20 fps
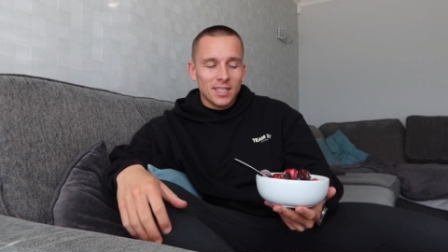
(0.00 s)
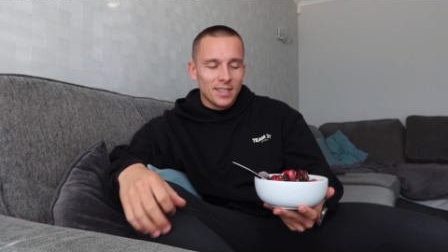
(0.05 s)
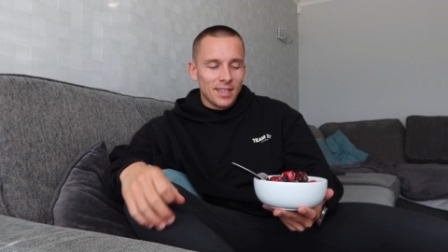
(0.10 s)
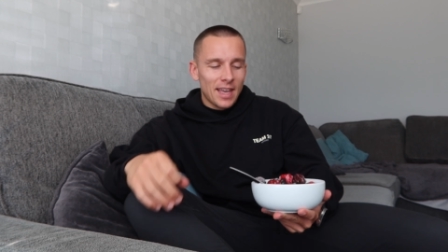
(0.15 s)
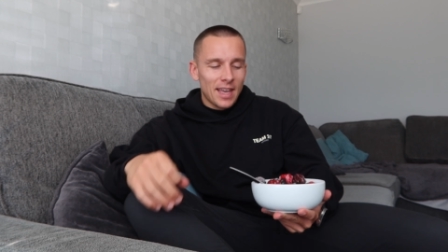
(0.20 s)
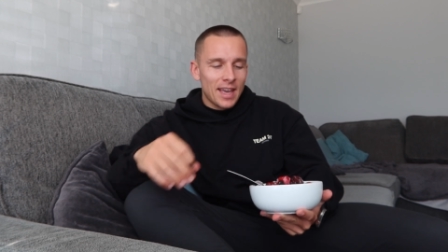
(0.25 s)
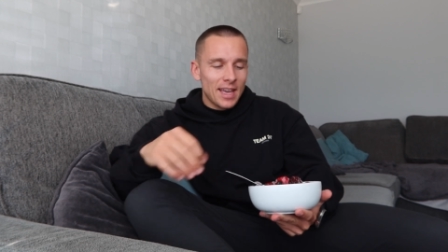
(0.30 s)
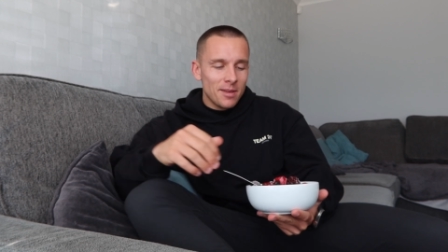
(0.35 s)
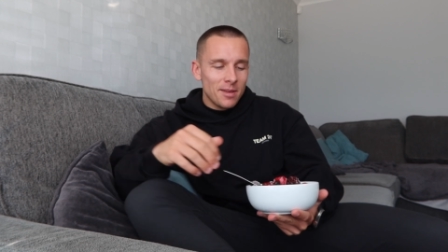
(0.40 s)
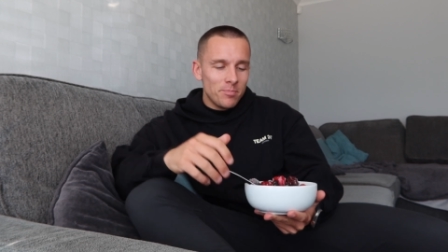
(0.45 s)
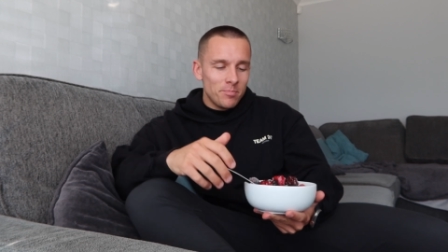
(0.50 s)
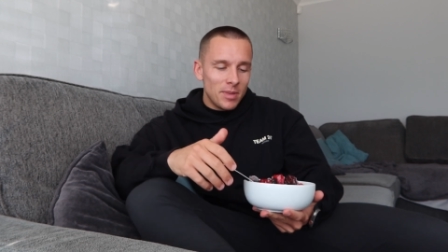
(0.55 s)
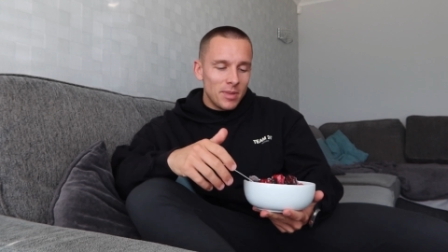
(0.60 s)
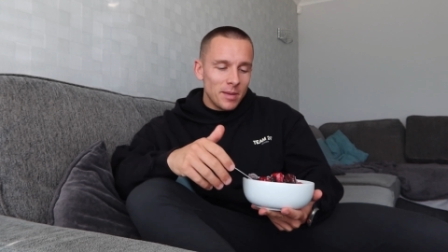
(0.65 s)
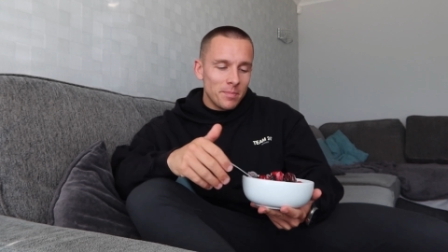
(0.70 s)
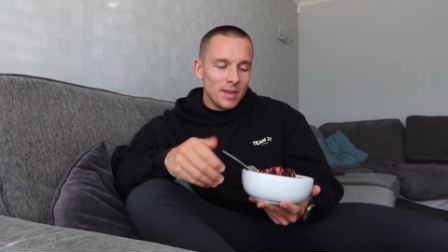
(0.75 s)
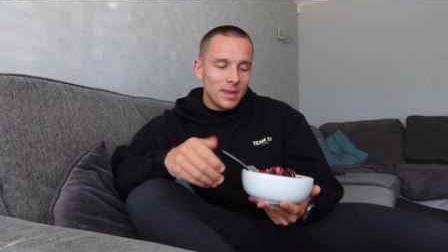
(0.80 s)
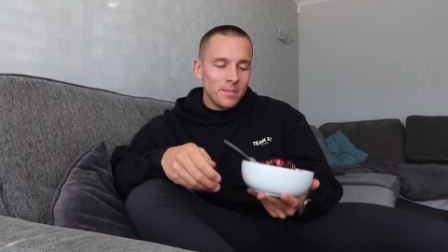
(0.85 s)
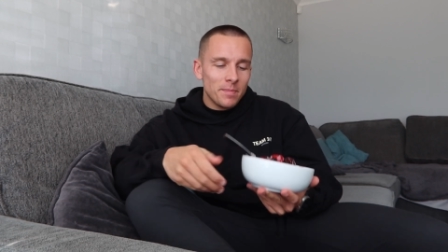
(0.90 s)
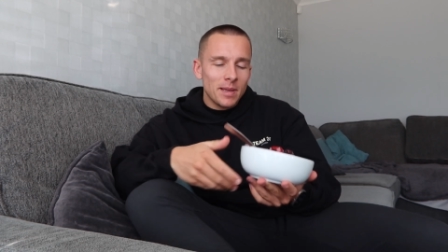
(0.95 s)
Okay,
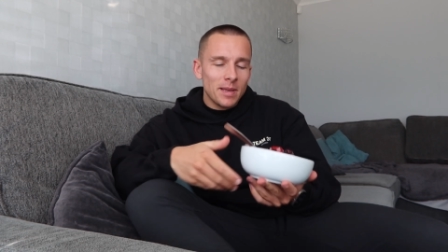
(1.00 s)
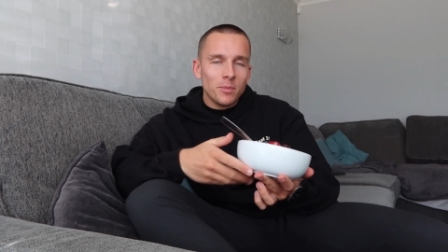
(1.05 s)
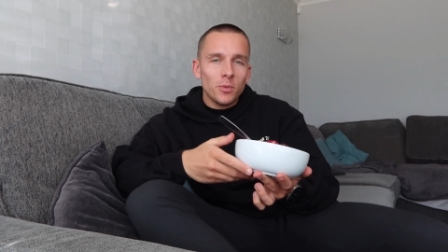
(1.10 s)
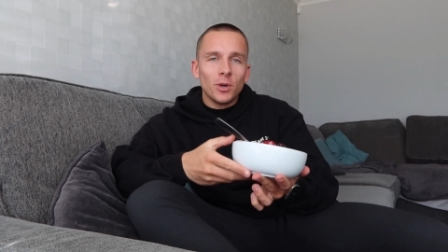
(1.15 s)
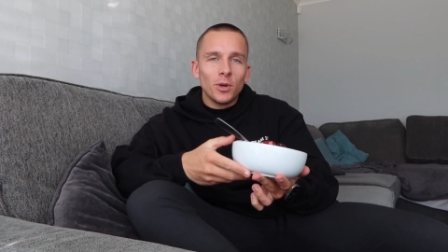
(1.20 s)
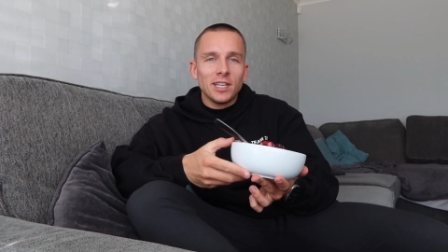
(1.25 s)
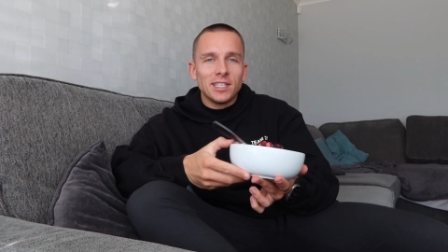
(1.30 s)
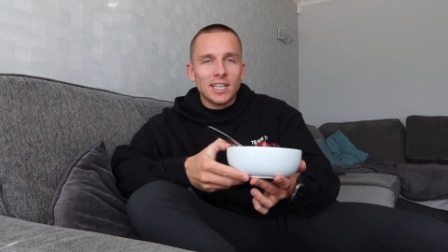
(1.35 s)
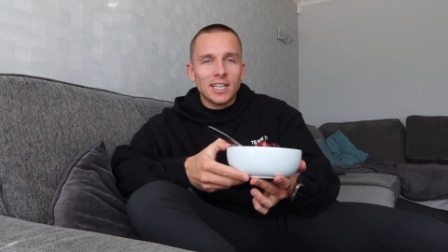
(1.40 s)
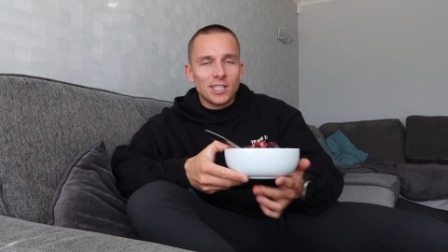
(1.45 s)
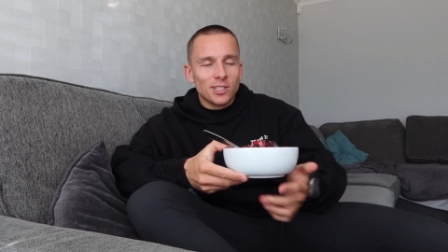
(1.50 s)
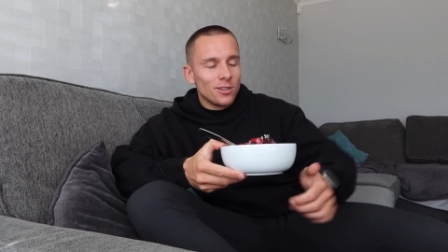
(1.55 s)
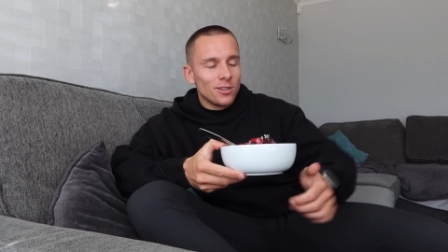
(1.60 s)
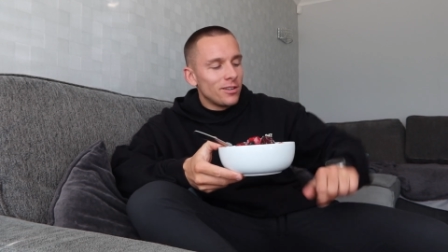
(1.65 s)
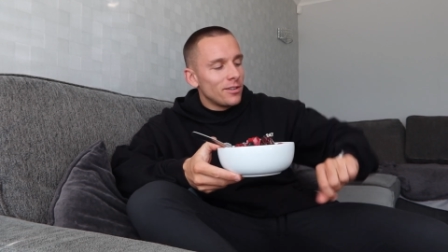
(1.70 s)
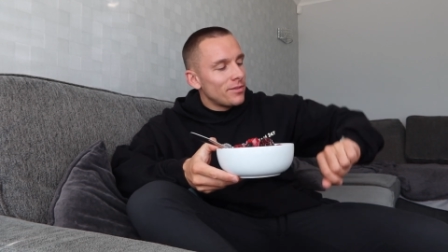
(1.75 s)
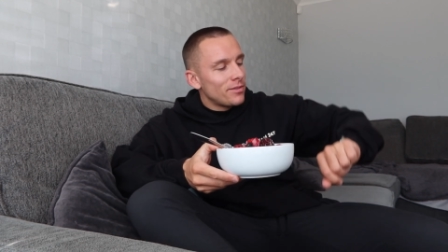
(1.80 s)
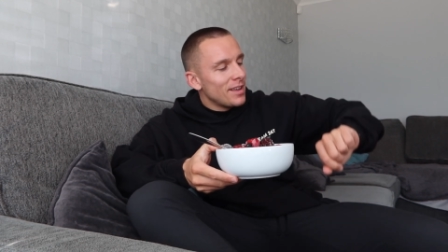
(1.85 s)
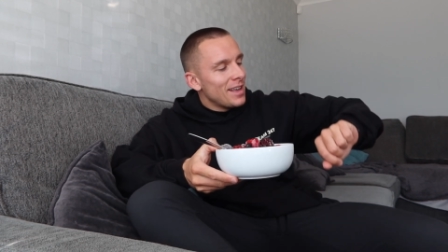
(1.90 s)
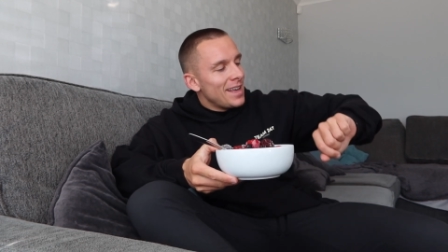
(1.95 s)
big, big, big morning ticked
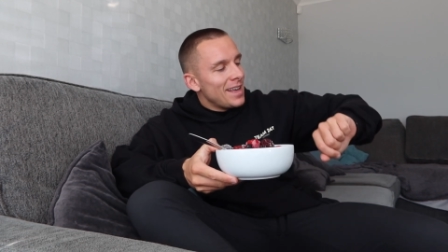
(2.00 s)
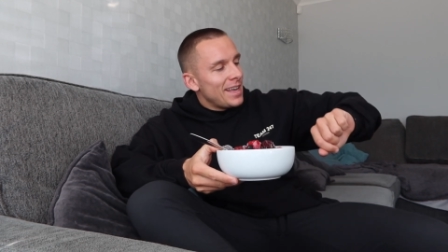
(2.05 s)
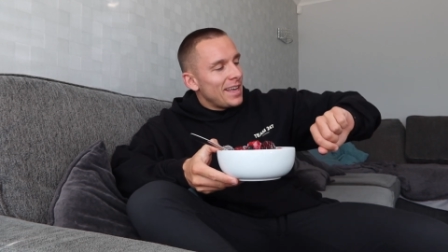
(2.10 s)
off.